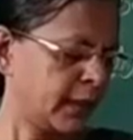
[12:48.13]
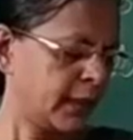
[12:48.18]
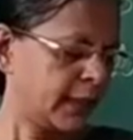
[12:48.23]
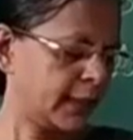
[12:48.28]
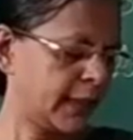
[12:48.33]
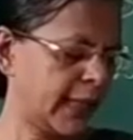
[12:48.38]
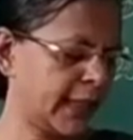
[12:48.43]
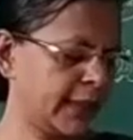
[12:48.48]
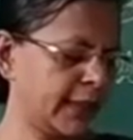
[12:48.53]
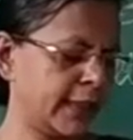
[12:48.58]

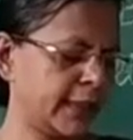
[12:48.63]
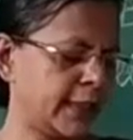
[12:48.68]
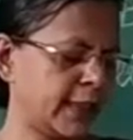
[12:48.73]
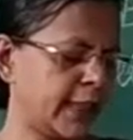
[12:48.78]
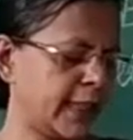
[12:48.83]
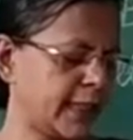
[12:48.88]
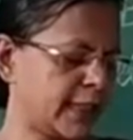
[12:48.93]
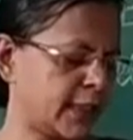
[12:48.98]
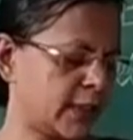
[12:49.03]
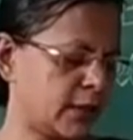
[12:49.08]
Then it
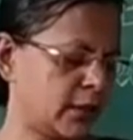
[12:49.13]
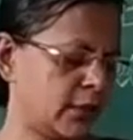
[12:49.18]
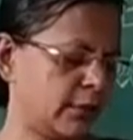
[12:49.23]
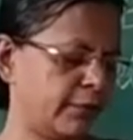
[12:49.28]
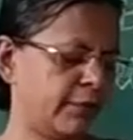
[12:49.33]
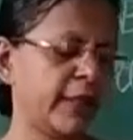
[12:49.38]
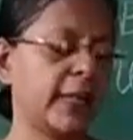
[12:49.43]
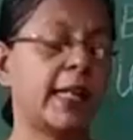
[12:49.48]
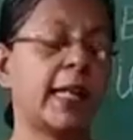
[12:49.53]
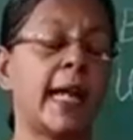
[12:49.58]

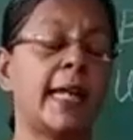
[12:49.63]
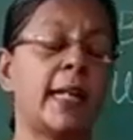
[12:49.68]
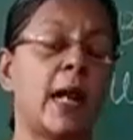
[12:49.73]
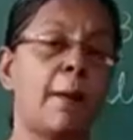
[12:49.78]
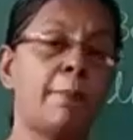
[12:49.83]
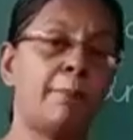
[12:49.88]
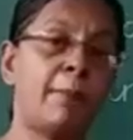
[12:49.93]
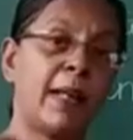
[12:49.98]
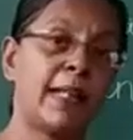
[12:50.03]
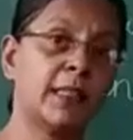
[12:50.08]
is, we can
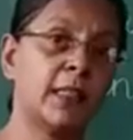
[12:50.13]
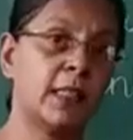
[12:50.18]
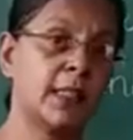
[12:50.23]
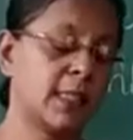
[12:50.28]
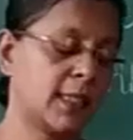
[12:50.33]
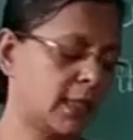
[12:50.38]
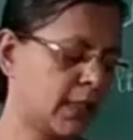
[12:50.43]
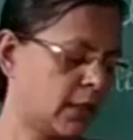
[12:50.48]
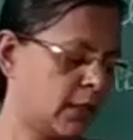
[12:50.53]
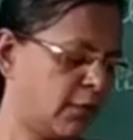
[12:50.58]
apply
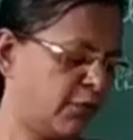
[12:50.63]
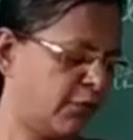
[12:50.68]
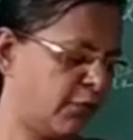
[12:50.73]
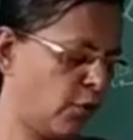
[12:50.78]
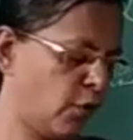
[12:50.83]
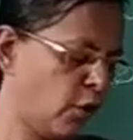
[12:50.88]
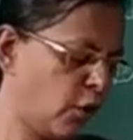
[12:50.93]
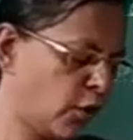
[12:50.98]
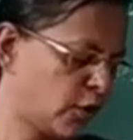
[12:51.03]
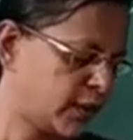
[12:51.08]
this
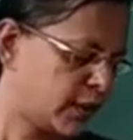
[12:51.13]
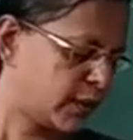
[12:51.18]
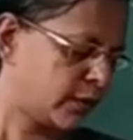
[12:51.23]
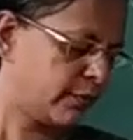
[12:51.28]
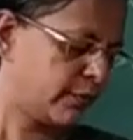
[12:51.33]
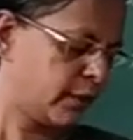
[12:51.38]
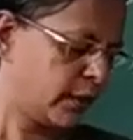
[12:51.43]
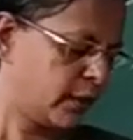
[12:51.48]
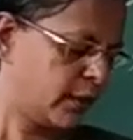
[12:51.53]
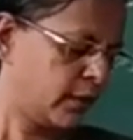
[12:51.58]

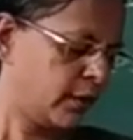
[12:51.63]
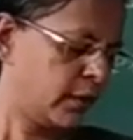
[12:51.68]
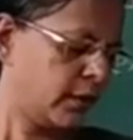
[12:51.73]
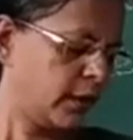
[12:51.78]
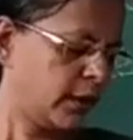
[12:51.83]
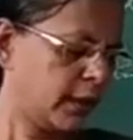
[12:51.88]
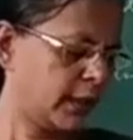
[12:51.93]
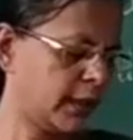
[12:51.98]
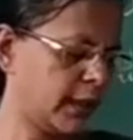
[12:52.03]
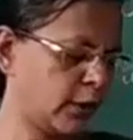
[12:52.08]
force
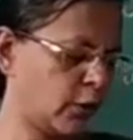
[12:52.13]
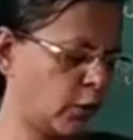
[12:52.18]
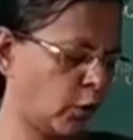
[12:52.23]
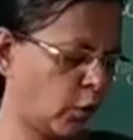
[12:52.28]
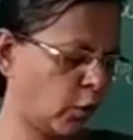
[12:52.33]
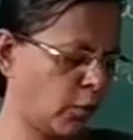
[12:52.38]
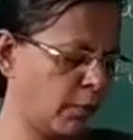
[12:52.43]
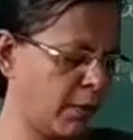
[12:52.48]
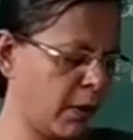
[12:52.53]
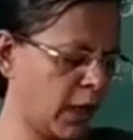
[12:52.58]
in the
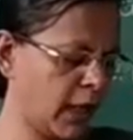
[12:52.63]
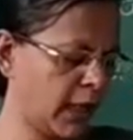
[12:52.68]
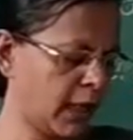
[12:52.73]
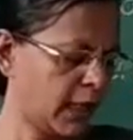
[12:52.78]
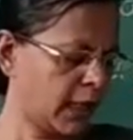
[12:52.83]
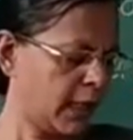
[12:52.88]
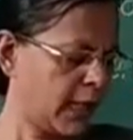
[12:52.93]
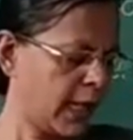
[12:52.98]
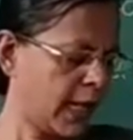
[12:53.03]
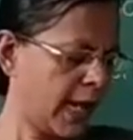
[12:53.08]

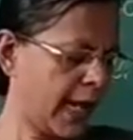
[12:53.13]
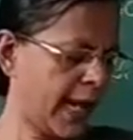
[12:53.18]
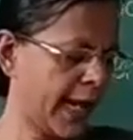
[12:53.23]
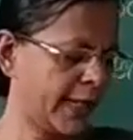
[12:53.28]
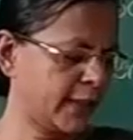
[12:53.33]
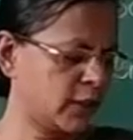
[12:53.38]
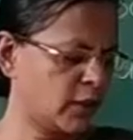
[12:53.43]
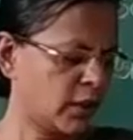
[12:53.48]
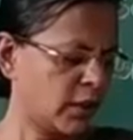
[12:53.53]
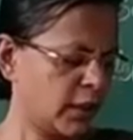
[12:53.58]
crowbar
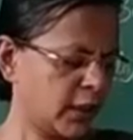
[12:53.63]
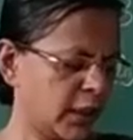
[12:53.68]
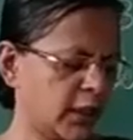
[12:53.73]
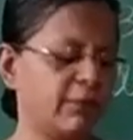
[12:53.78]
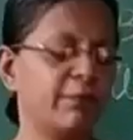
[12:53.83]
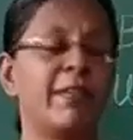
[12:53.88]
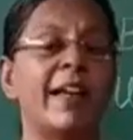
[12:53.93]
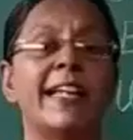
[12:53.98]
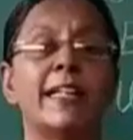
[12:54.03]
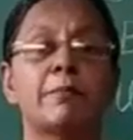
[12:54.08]
and
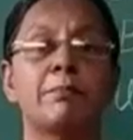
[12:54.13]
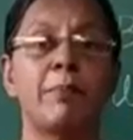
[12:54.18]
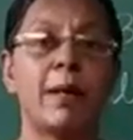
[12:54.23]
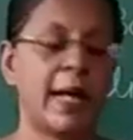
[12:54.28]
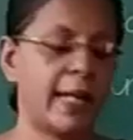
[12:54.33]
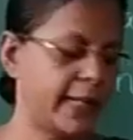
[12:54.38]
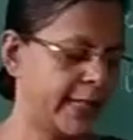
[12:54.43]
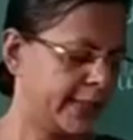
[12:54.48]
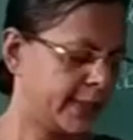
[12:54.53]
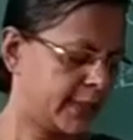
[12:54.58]
in weight
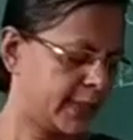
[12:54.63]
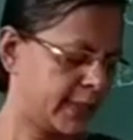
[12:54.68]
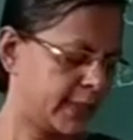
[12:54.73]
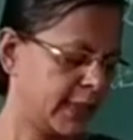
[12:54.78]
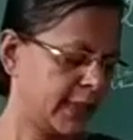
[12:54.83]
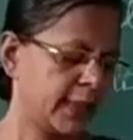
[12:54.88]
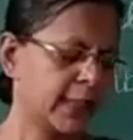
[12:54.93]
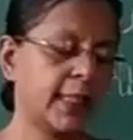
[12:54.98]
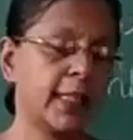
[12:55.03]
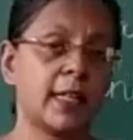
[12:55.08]
balance.
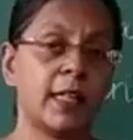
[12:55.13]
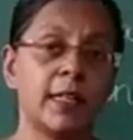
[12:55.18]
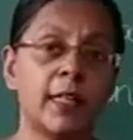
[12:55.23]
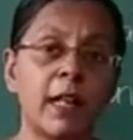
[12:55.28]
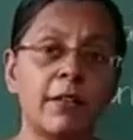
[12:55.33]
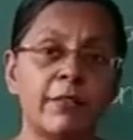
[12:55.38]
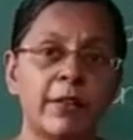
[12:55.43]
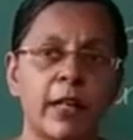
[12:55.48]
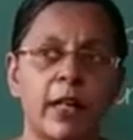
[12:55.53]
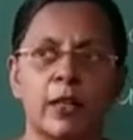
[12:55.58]
Here
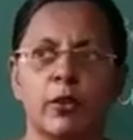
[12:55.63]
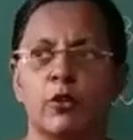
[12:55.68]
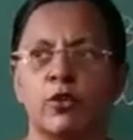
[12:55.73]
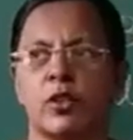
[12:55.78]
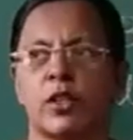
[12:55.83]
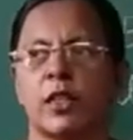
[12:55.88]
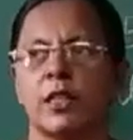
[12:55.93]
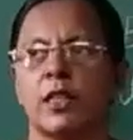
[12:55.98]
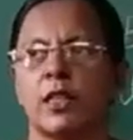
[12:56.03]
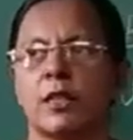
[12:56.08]
we are
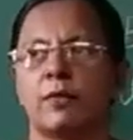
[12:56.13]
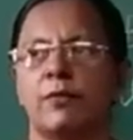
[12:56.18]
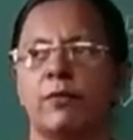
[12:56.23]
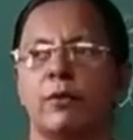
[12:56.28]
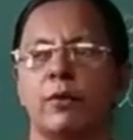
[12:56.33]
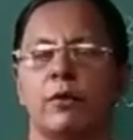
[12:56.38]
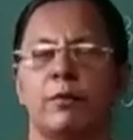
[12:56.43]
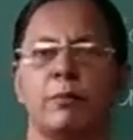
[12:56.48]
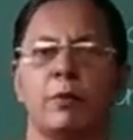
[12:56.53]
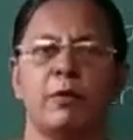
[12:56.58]
using this
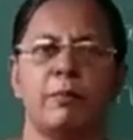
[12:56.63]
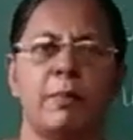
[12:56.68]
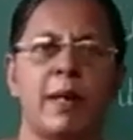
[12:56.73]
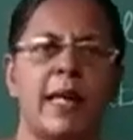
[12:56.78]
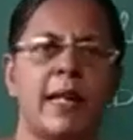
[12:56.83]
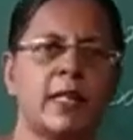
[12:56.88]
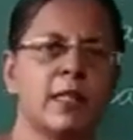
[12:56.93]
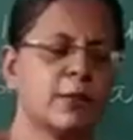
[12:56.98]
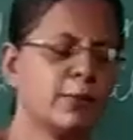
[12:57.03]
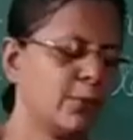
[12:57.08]

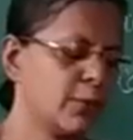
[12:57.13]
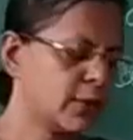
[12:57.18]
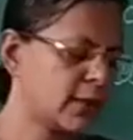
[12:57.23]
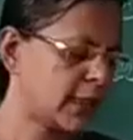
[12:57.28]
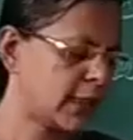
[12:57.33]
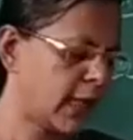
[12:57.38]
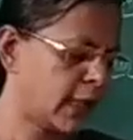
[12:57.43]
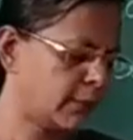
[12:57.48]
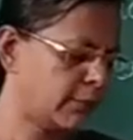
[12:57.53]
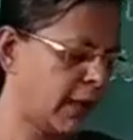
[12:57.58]
balanced
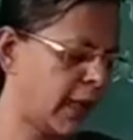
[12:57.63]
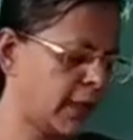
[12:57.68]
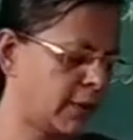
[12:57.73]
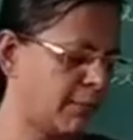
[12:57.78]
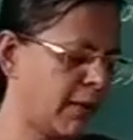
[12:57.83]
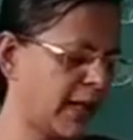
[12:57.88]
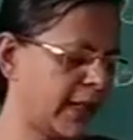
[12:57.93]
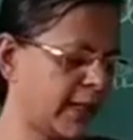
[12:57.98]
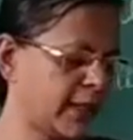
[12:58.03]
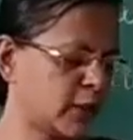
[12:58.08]
forces and
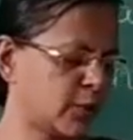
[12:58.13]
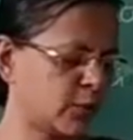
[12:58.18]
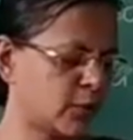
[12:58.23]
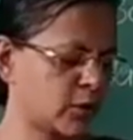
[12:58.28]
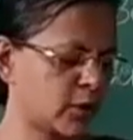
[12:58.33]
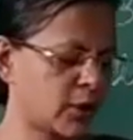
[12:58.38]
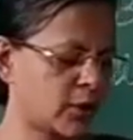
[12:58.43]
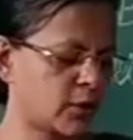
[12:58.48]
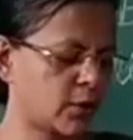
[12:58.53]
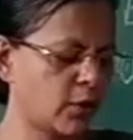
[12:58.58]
unbalanced
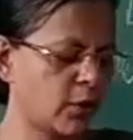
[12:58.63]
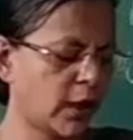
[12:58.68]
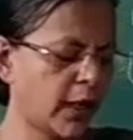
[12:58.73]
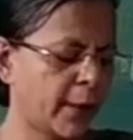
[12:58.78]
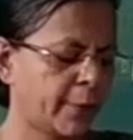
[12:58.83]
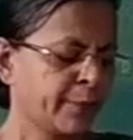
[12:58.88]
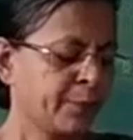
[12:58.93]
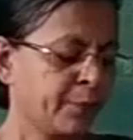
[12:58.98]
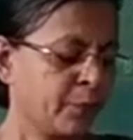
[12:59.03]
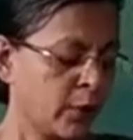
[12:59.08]
forces.
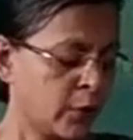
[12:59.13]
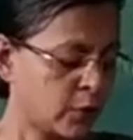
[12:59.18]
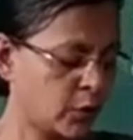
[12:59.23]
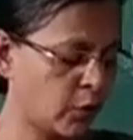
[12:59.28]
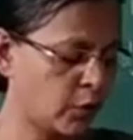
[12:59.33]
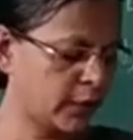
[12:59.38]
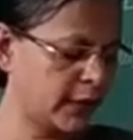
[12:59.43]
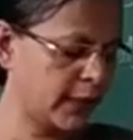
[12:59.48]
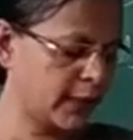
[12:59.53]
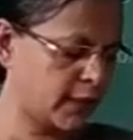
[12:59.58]
Okay,
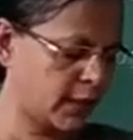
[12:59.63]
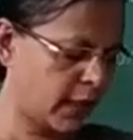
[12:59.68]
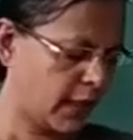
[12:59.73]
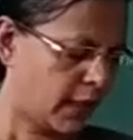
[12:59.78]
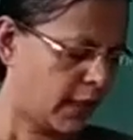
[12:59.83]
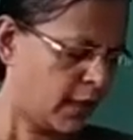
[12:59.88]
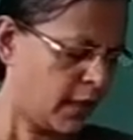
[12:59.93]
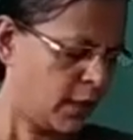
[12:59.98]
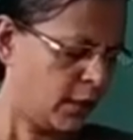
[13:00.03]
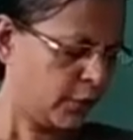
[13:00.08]
so these
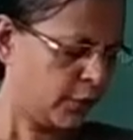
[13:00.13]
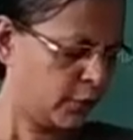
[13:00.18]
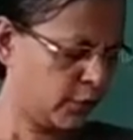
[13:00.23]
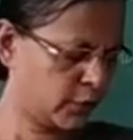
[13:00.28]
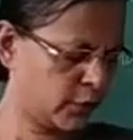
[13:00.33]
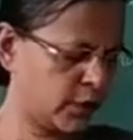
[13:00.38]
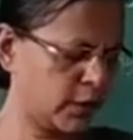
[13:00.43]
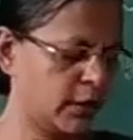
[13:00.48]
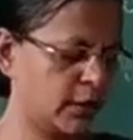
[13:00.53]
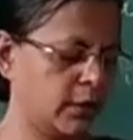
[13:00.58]
are
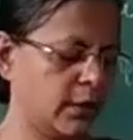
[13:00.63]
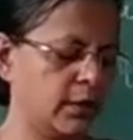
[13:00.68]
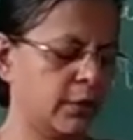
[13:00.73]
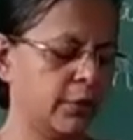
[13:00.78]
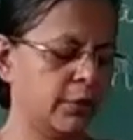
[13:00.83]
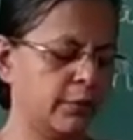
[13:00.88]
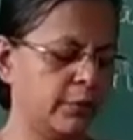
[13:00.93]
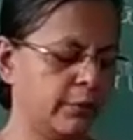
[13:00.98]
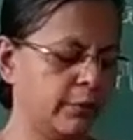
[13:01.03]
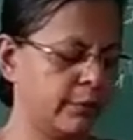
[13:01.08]
used.
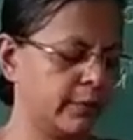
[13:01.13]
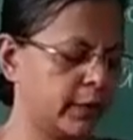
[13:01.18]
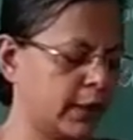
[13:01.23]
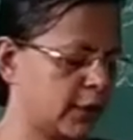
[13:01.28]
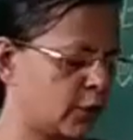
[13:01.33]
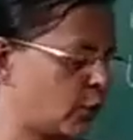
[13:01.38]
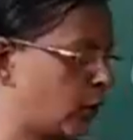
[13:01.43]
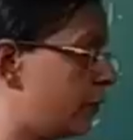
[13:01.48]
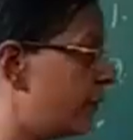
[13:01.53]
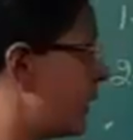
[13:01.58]

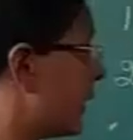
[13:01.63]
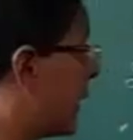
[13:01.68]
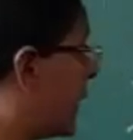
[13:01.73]
This one we